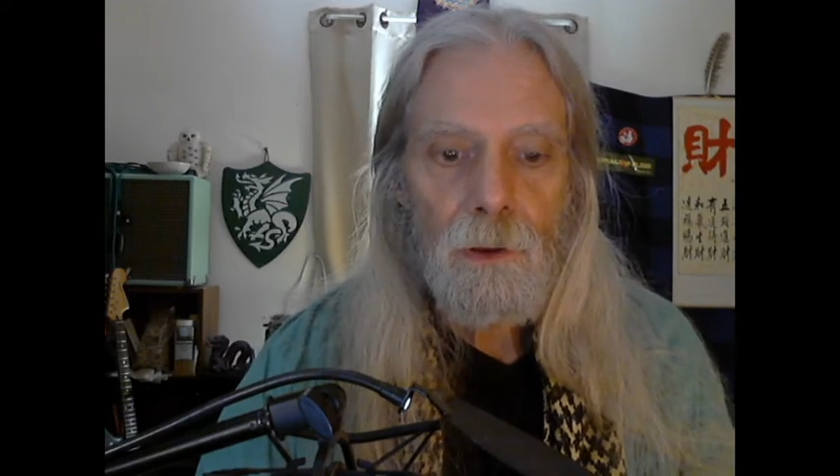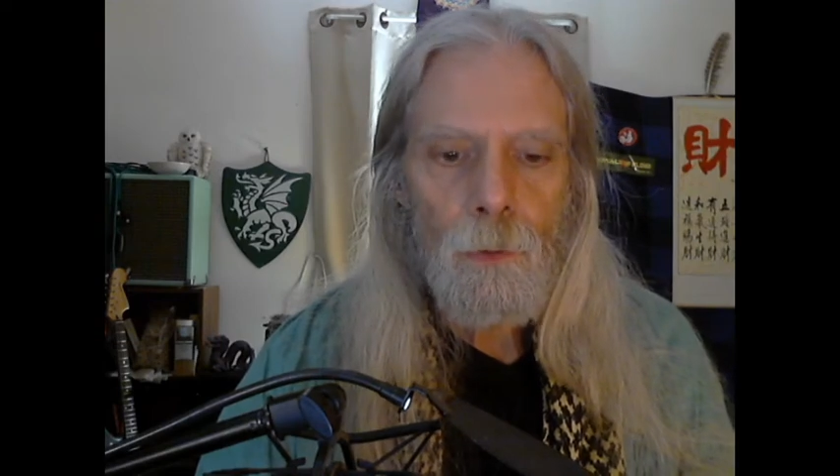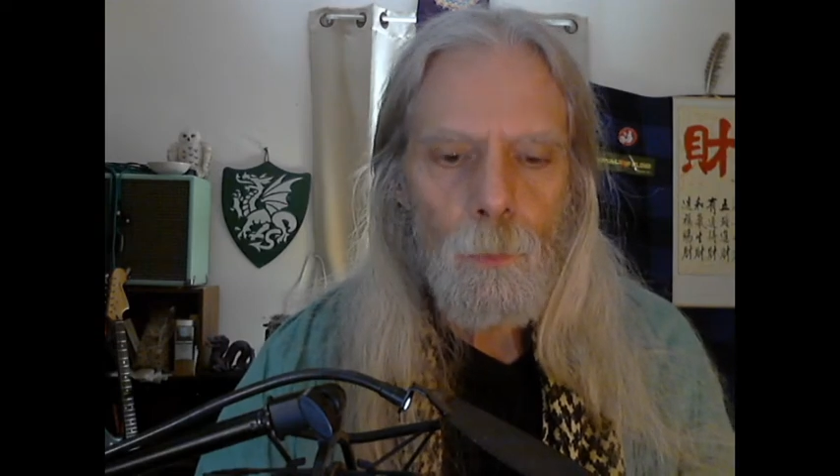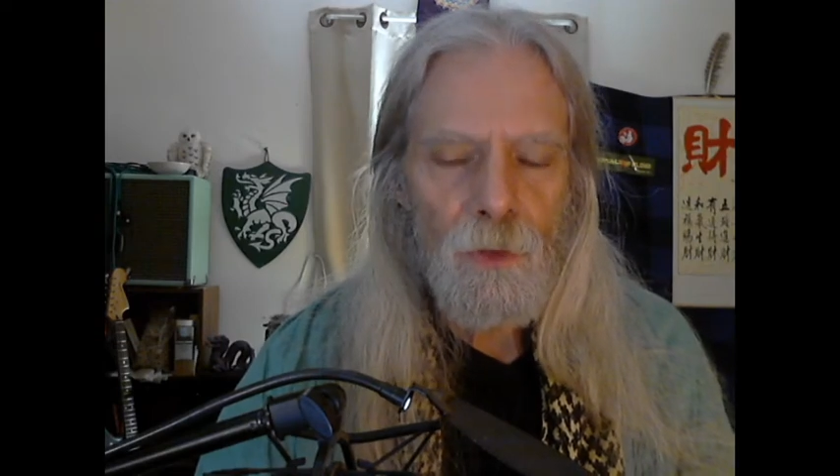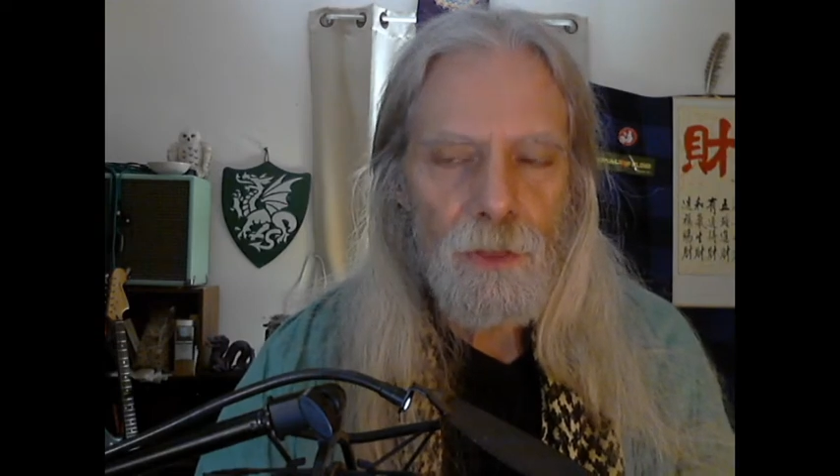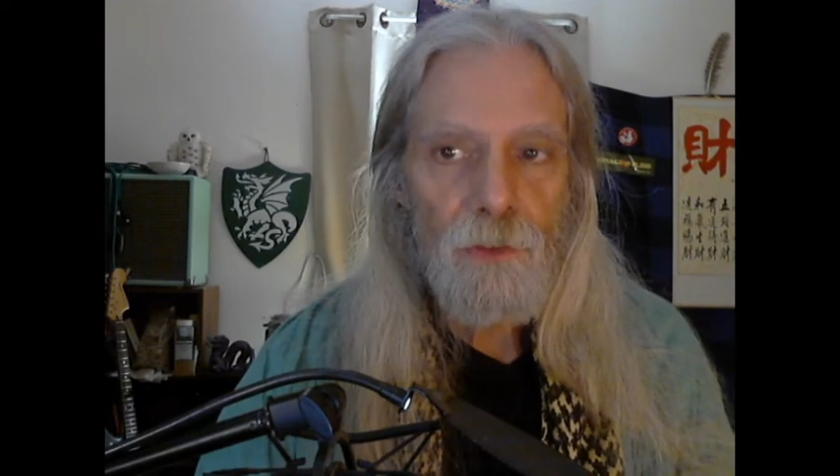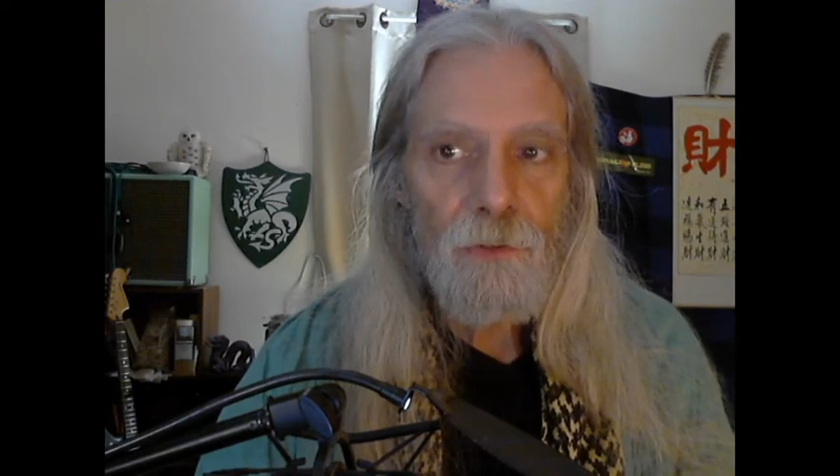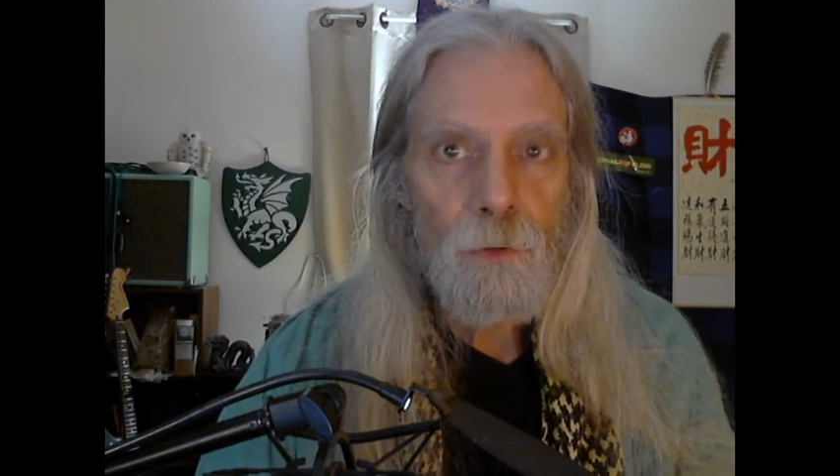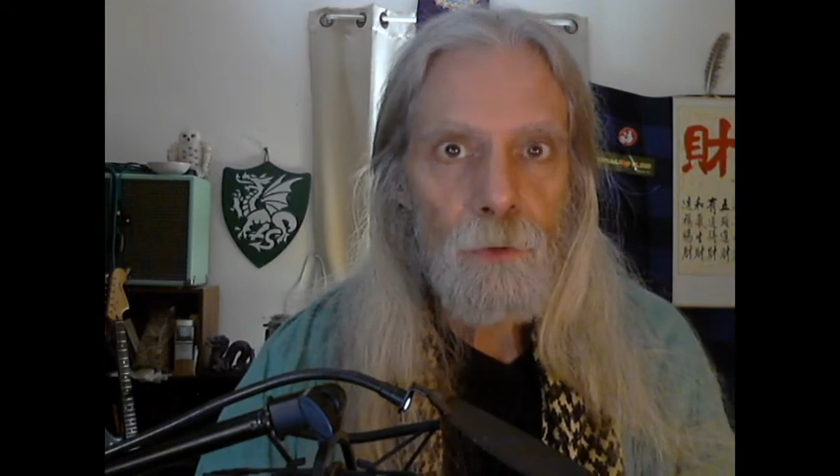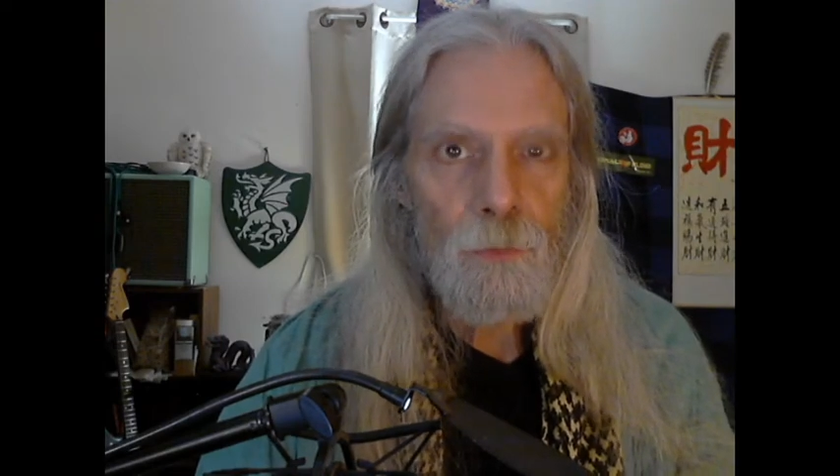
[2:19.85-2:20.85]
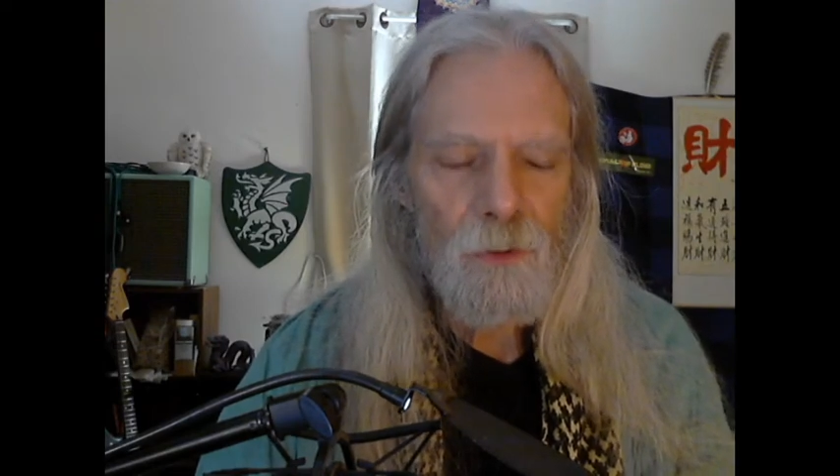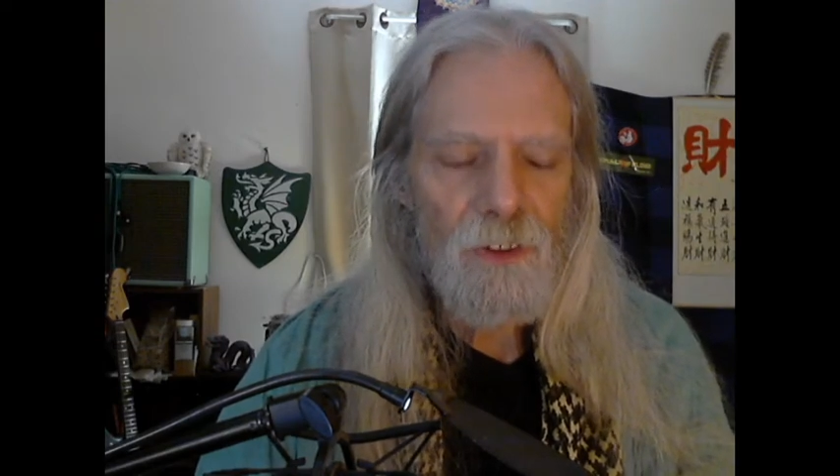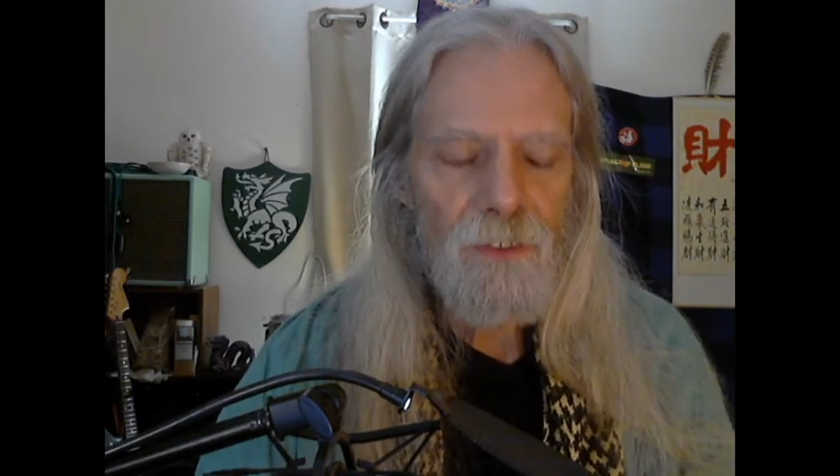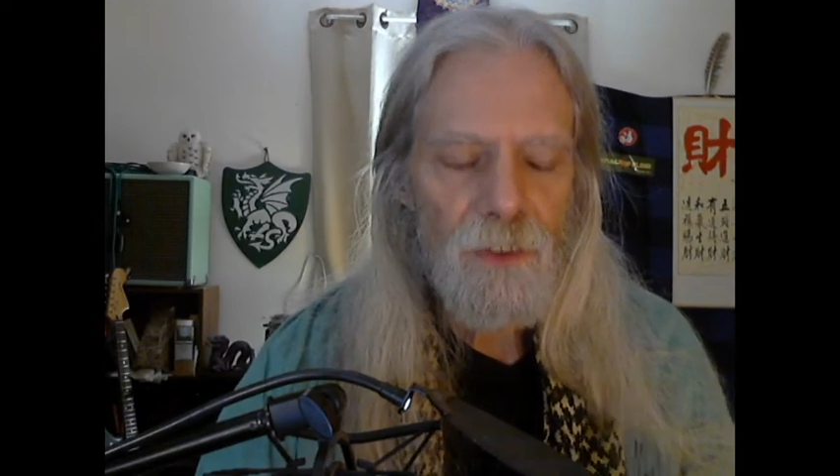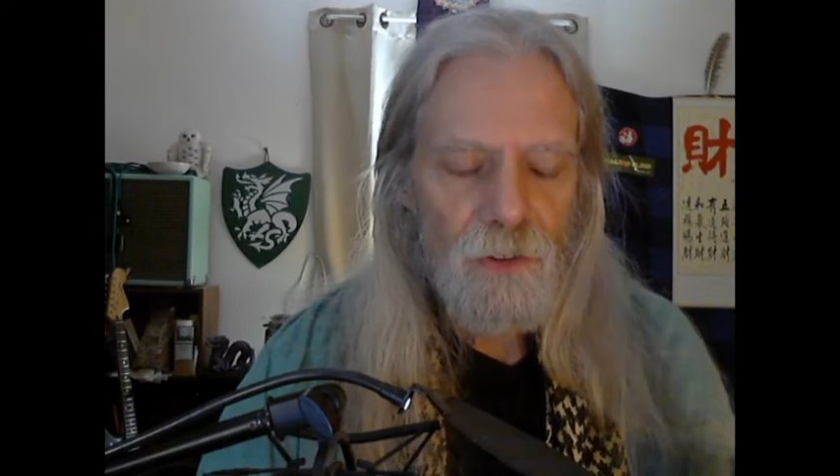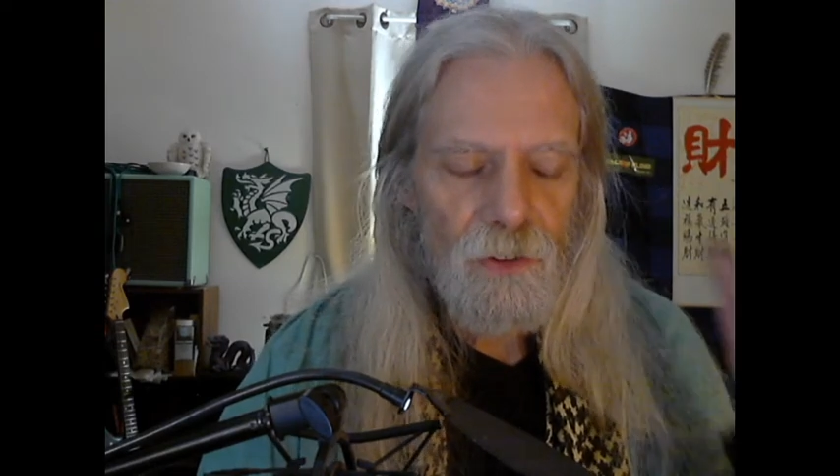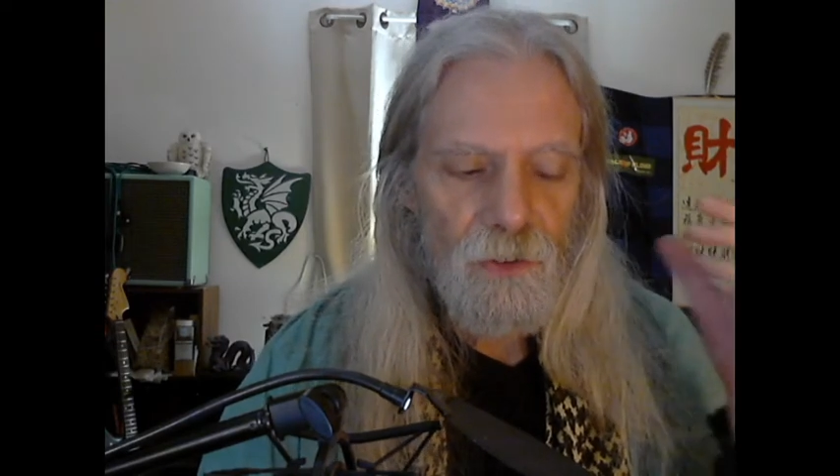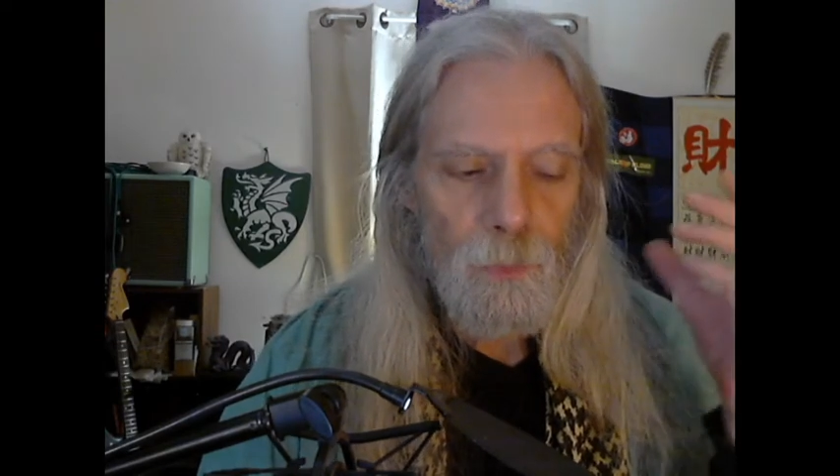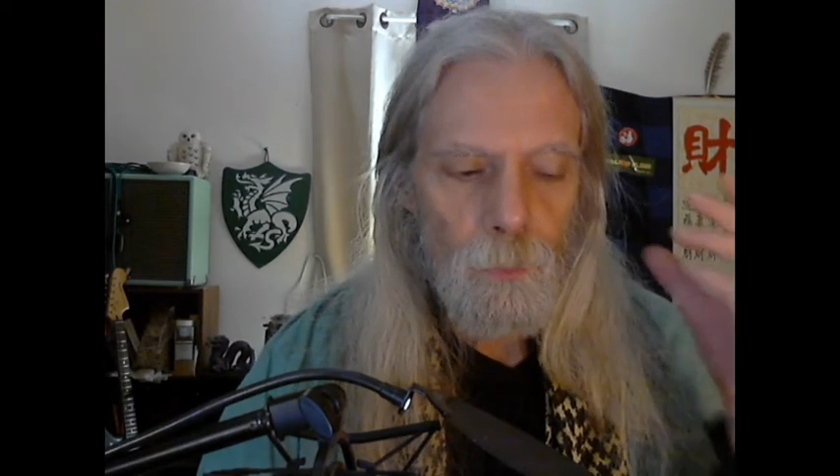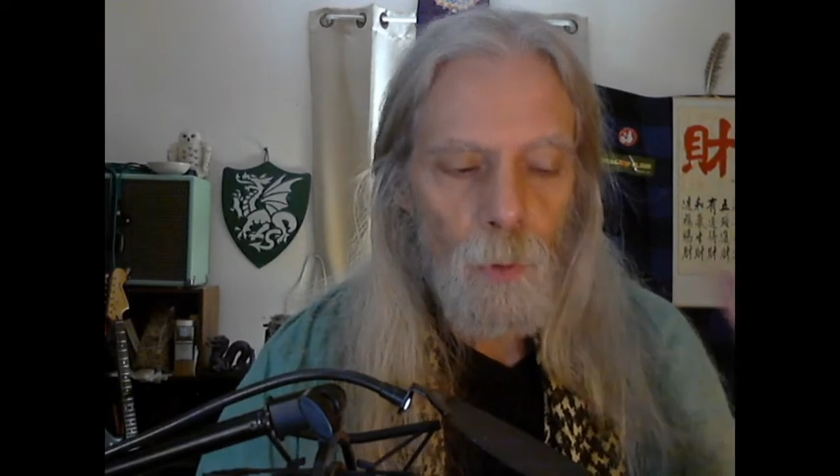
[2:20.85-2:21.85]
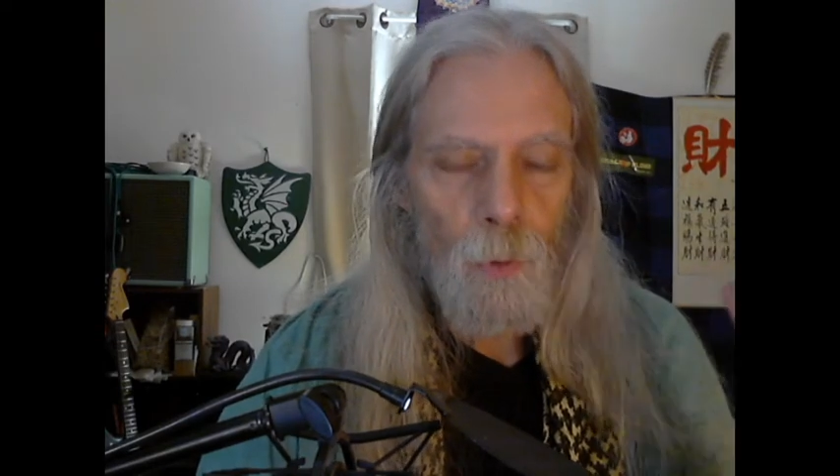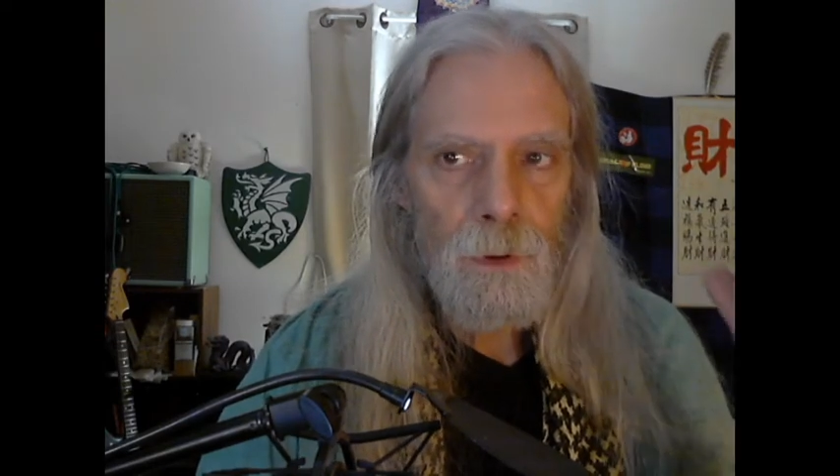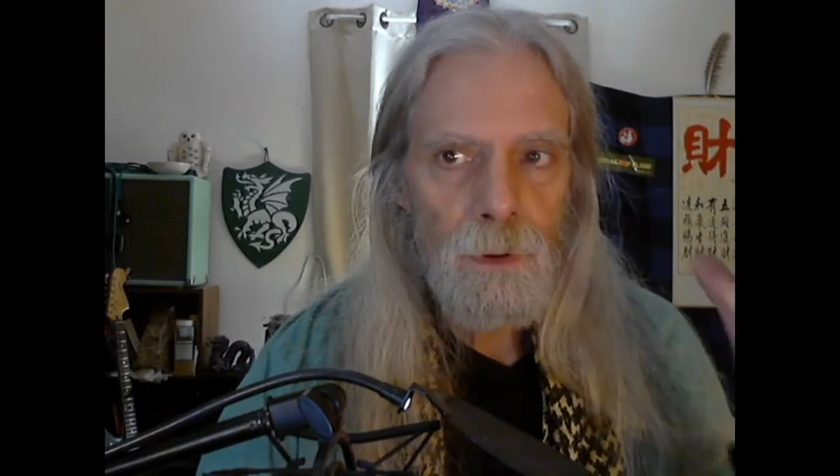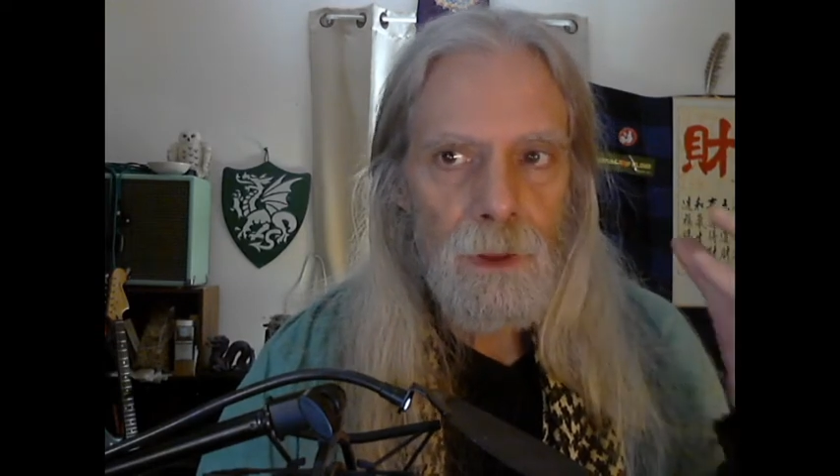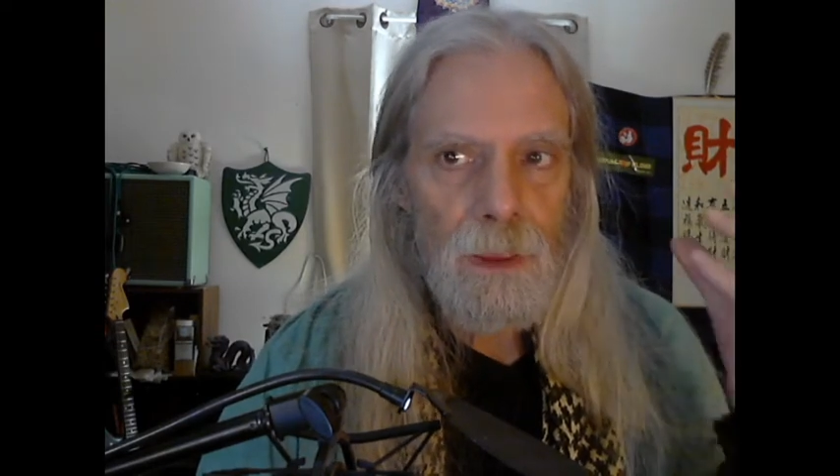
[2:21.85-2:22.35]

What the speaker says: with this news, which he feels is important